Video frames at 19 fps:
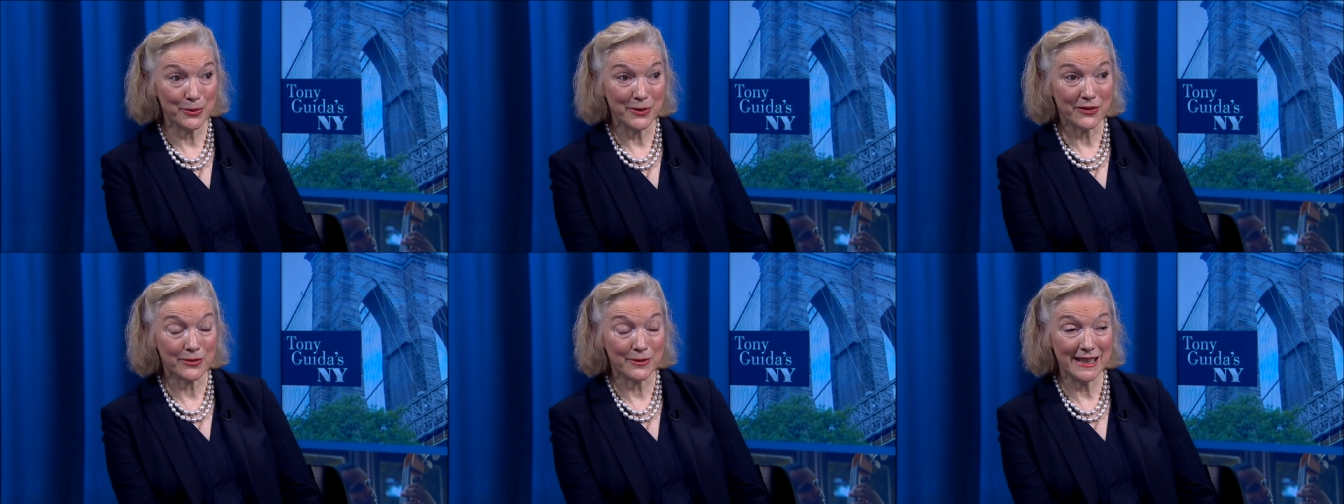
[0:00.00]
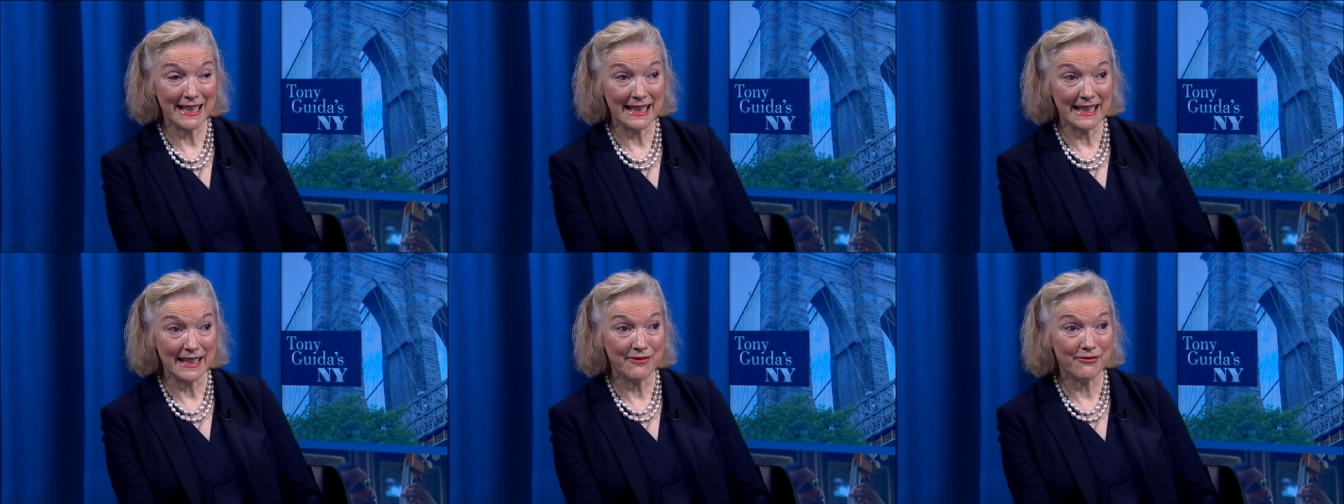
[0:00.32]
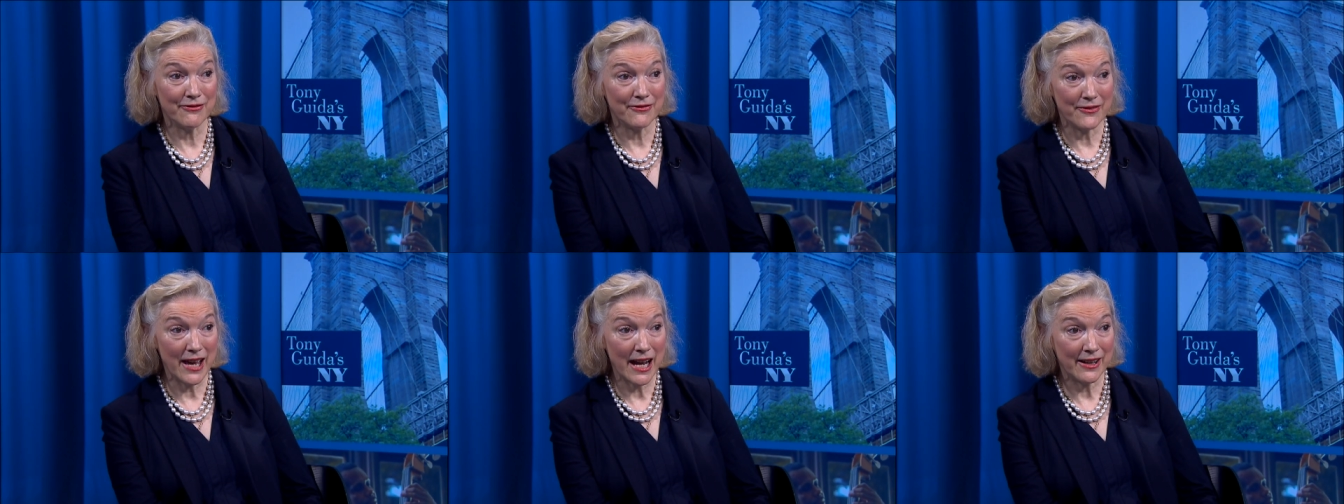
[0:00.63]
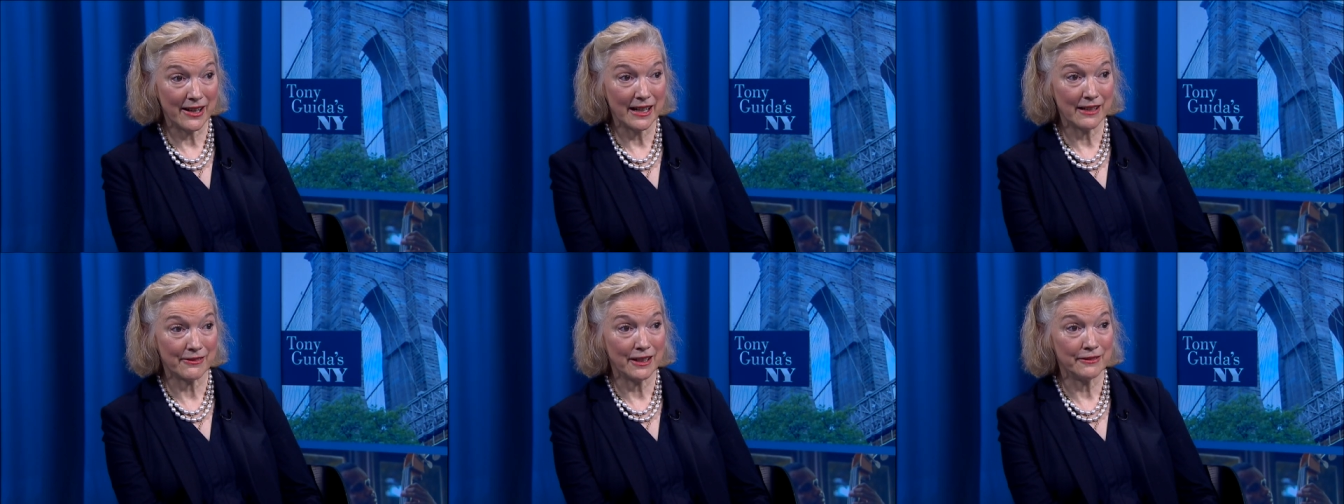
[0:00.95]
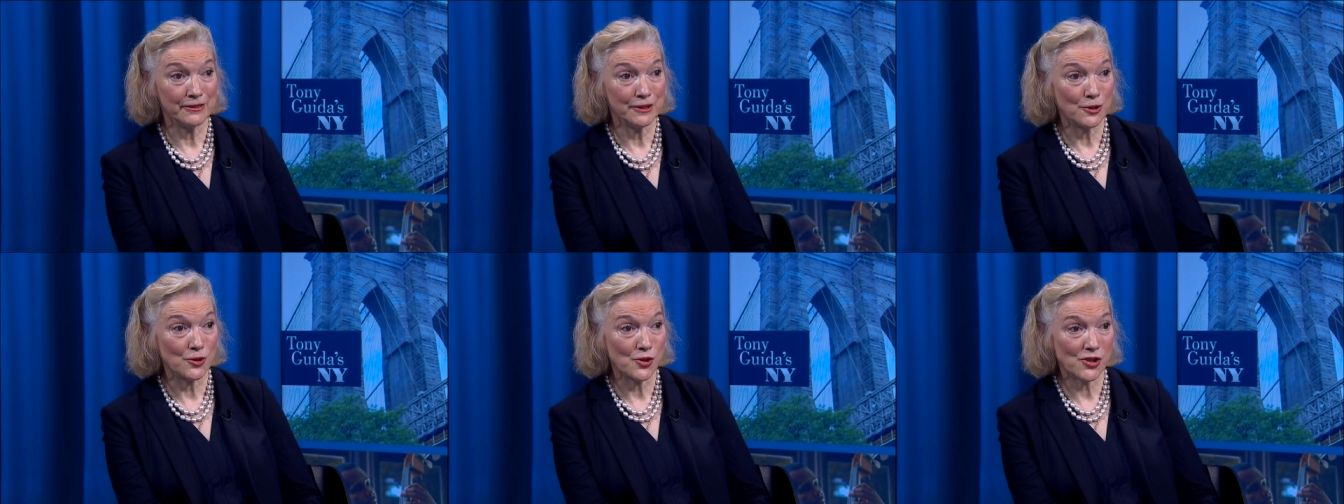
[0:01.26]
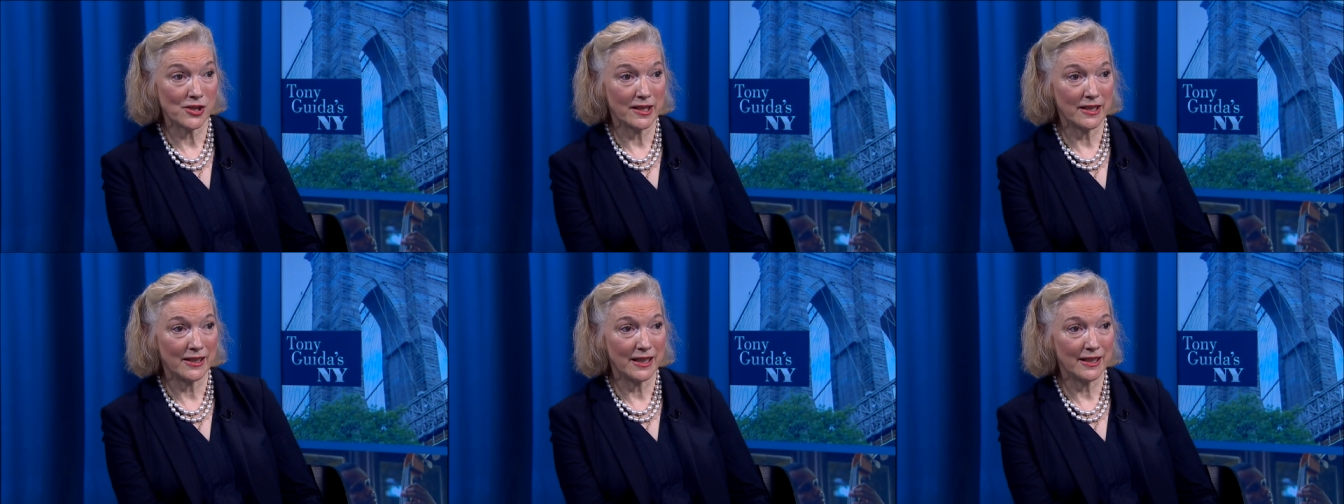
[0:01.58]
was really very
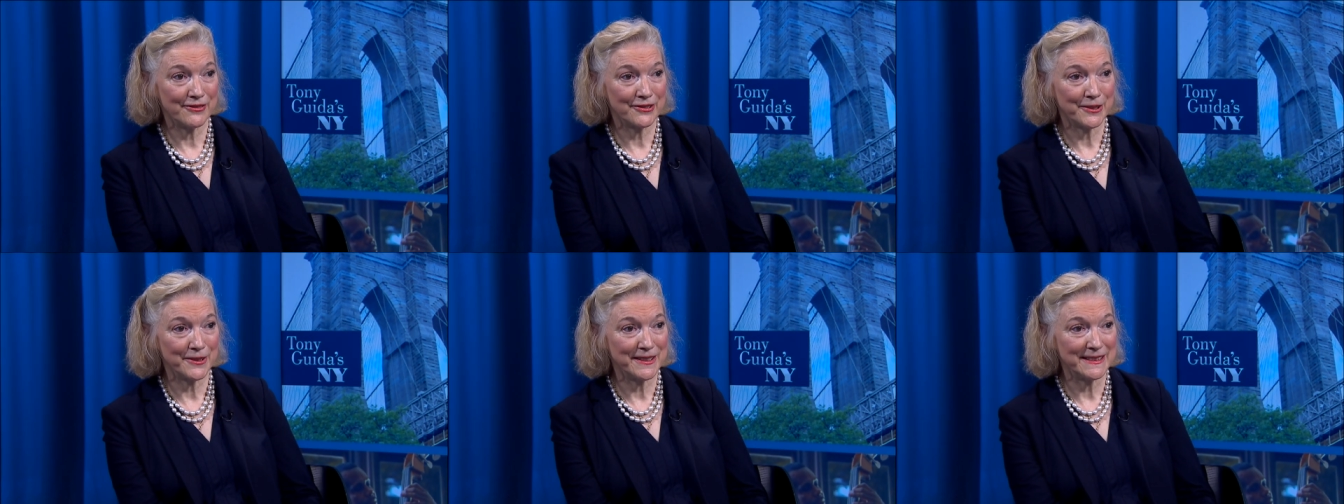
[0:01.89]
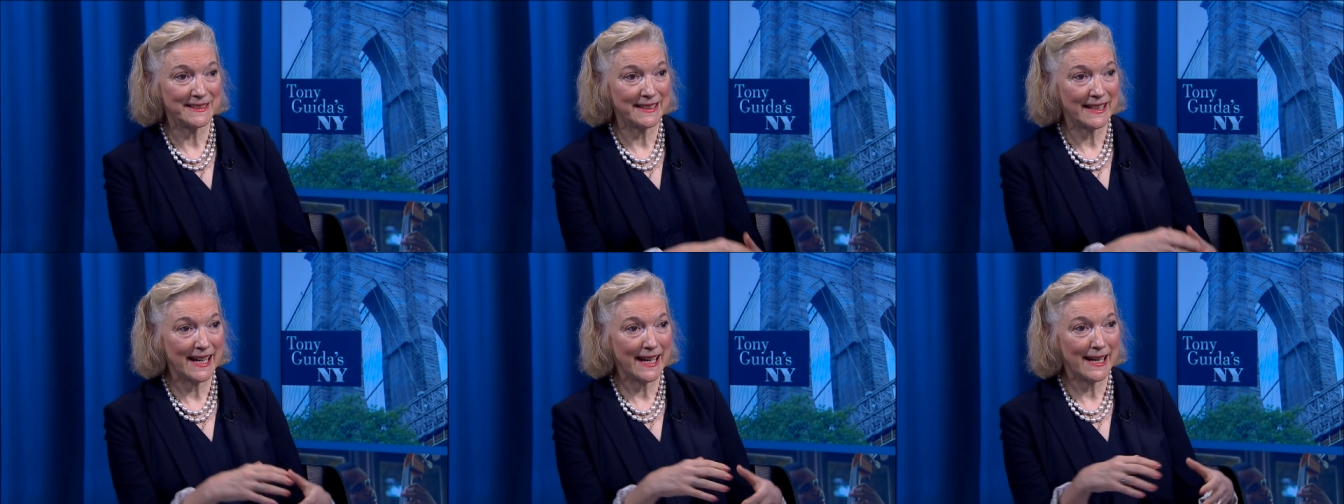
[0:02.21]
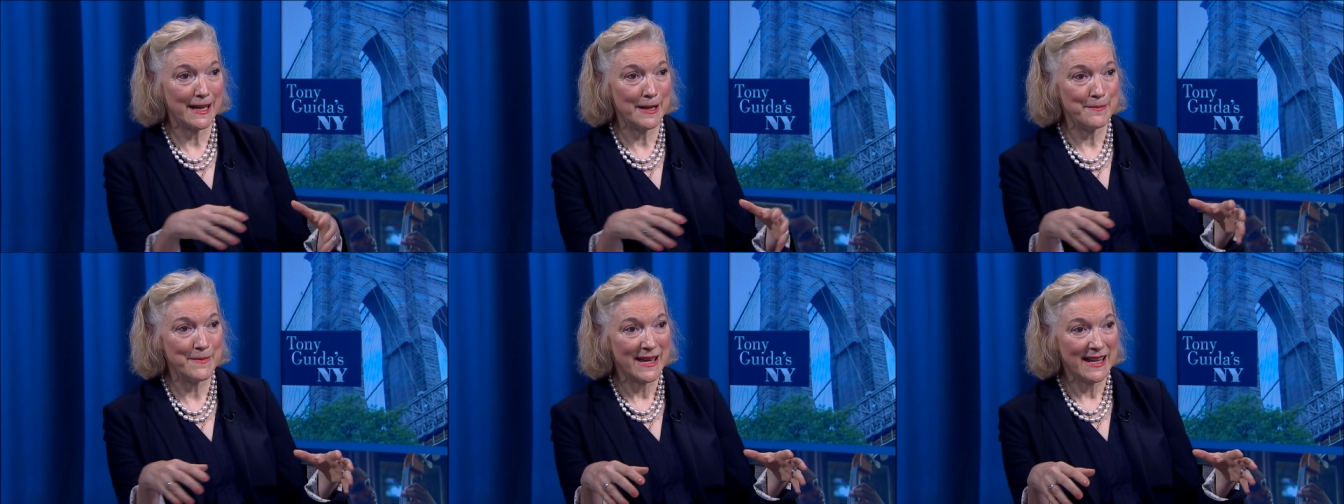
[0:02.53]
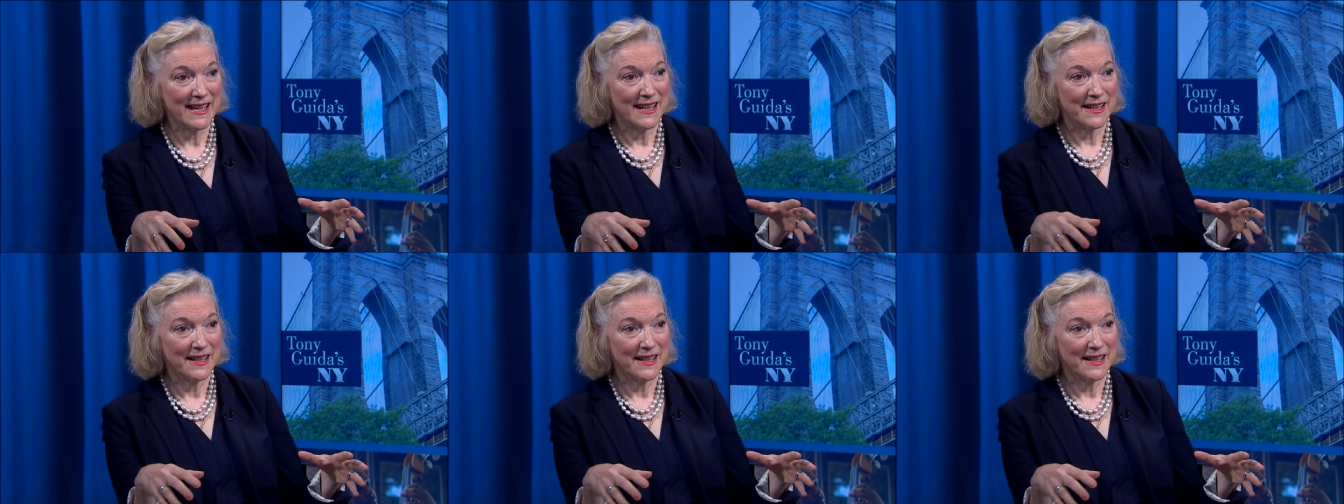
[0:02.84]
revolutionary for the time.